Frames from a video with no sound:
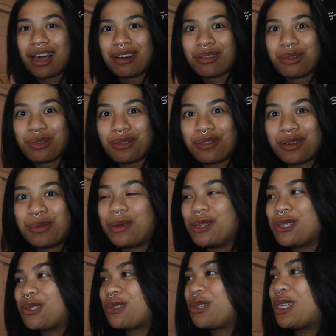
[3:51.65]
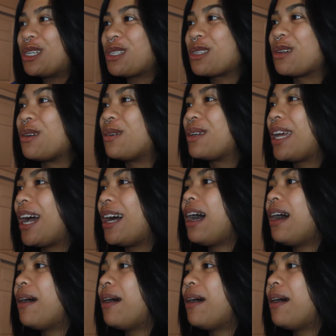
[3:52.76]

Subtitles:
I don't know the film industry. So yeah.